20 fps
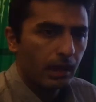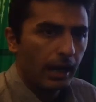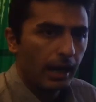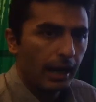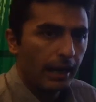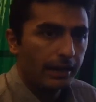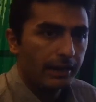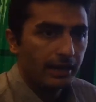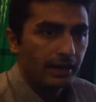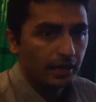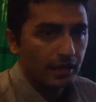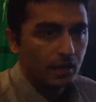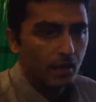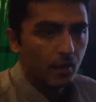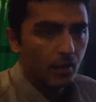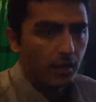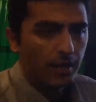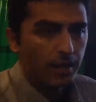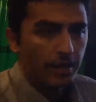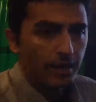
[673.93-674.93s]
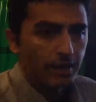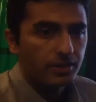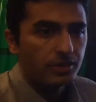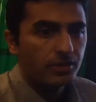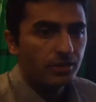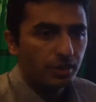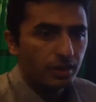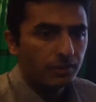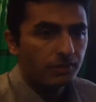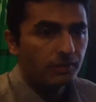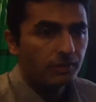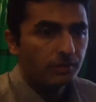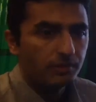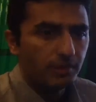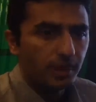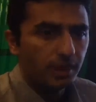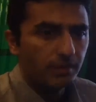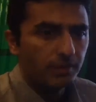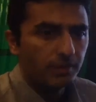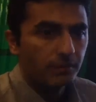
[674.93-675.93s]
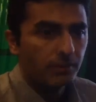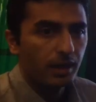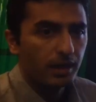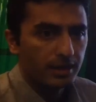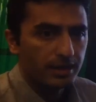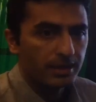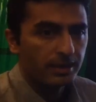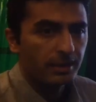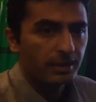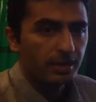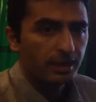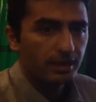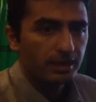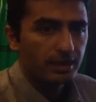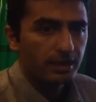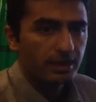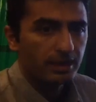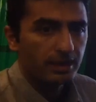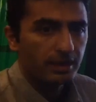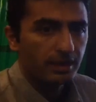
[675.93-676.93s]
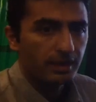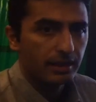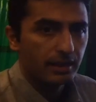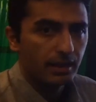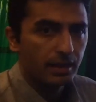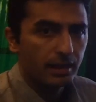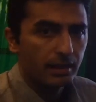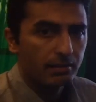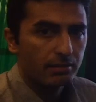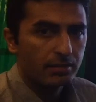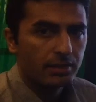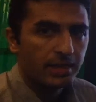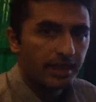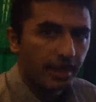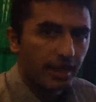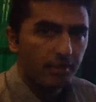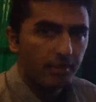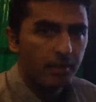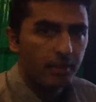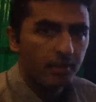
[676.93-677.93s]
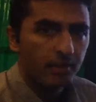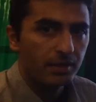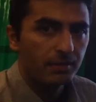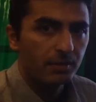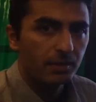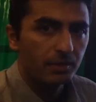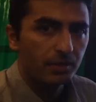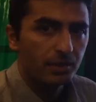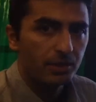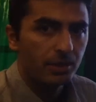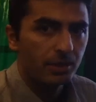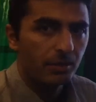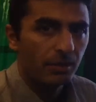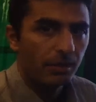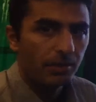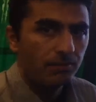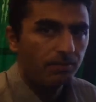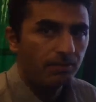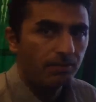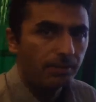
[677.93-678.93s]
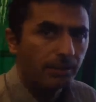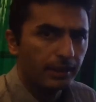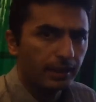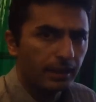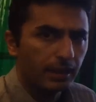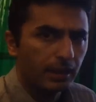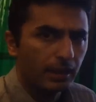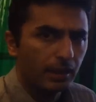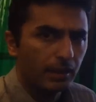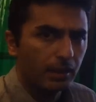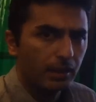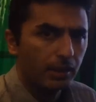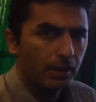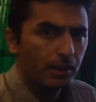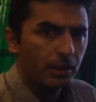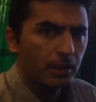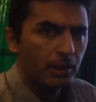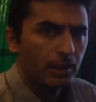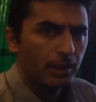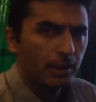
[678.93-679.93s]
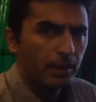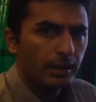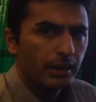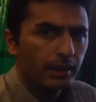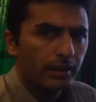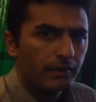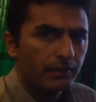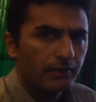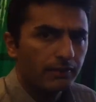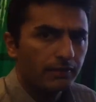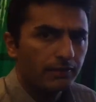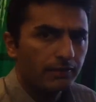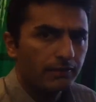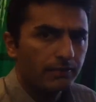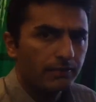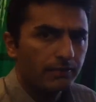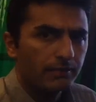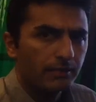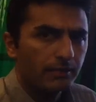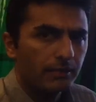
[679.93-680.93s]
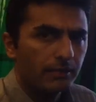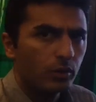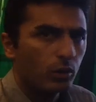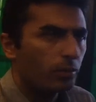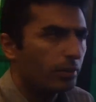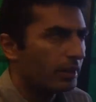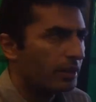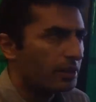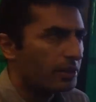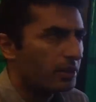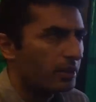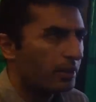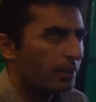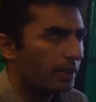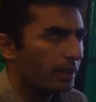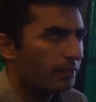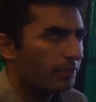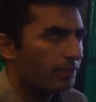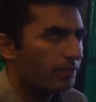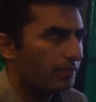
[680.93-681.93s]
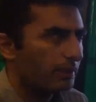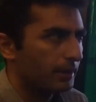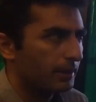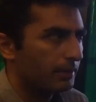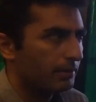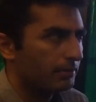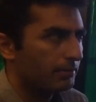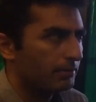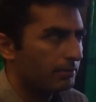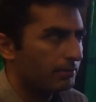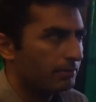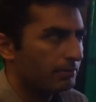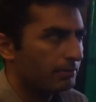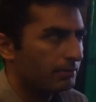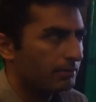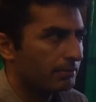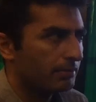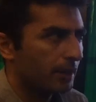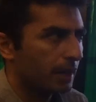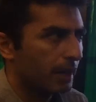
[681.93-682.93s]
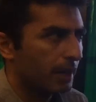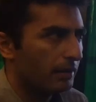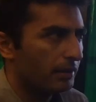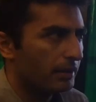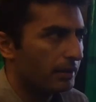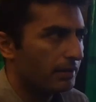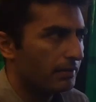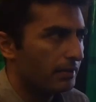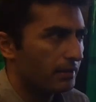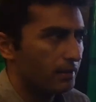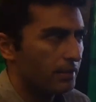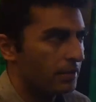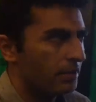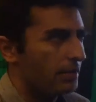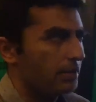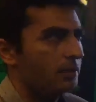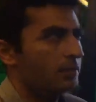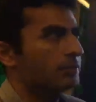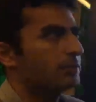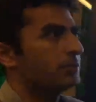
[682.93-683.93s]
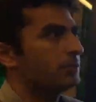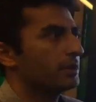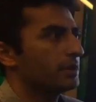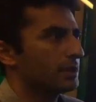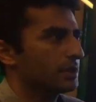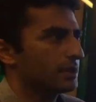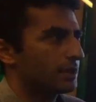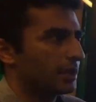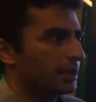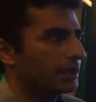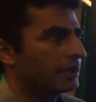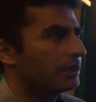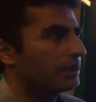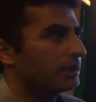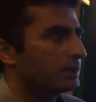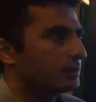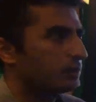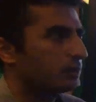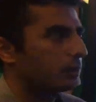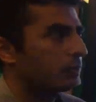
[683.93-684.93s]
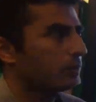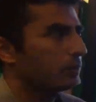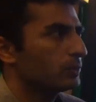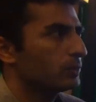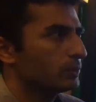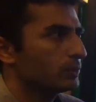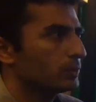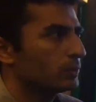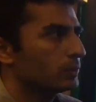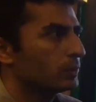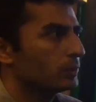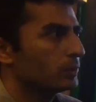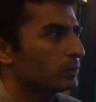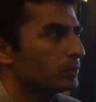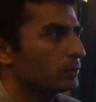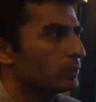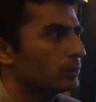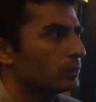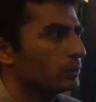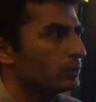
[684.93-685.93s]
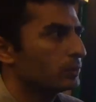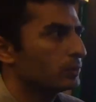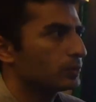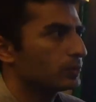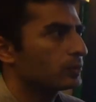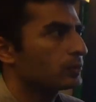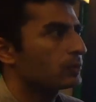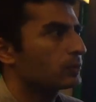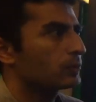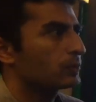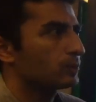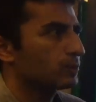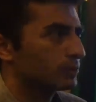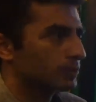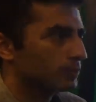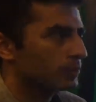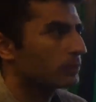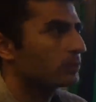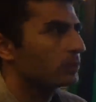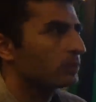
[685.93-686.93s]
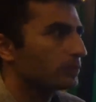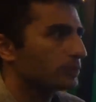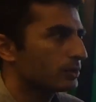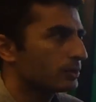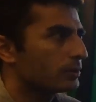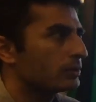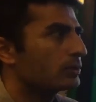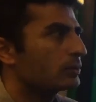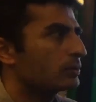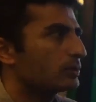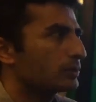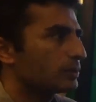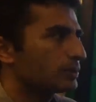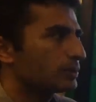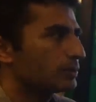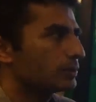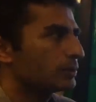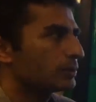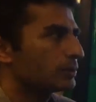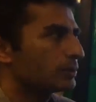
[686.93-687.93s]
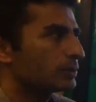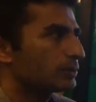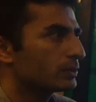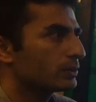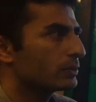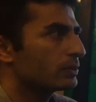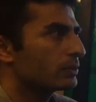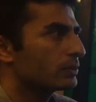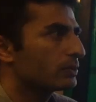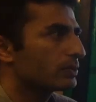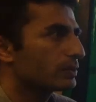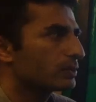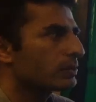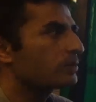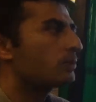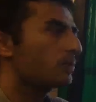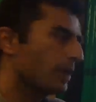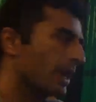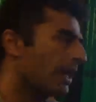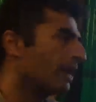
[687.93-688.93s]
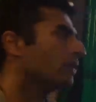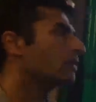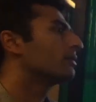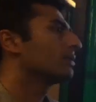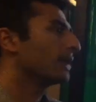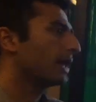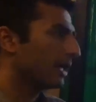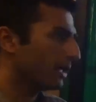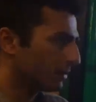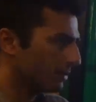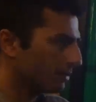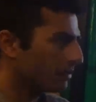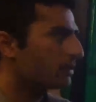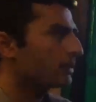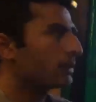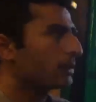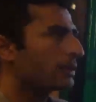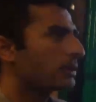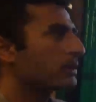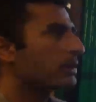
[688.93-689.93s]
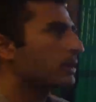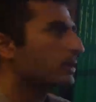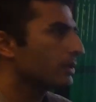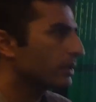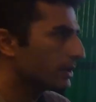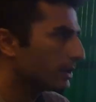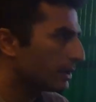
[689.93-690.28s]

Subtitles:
I can go on and start with my slides, and we'll see how many people will show up. And if nobody showed up, I leave it to you. I think at that point maybe we just call it and do it next time so that there's some like a live vibe versus